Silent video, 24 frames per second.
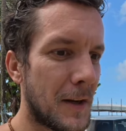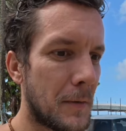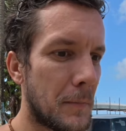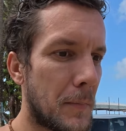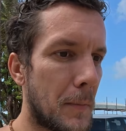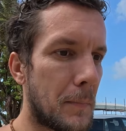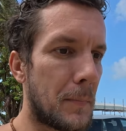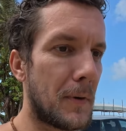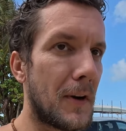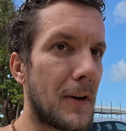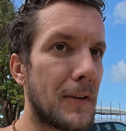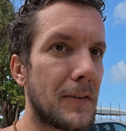per
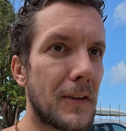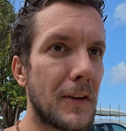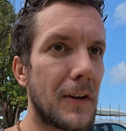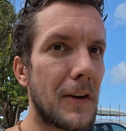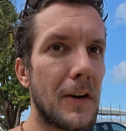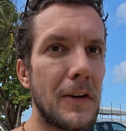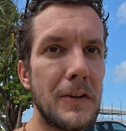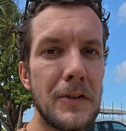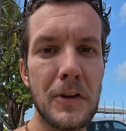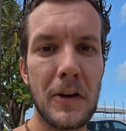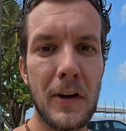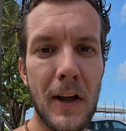person,
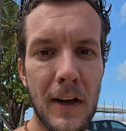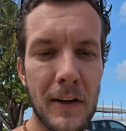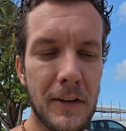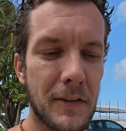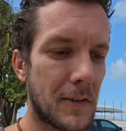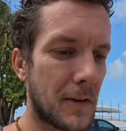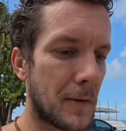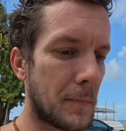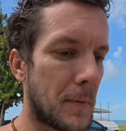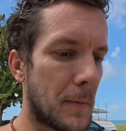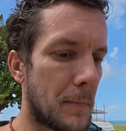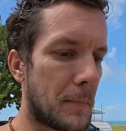100
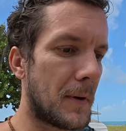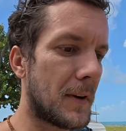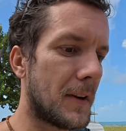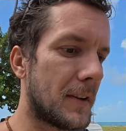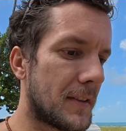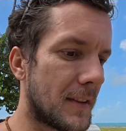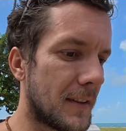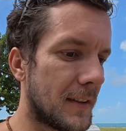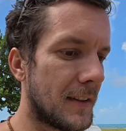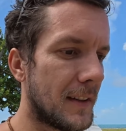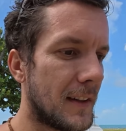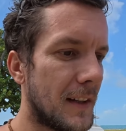extra per
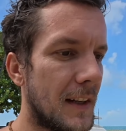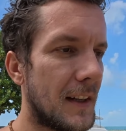person.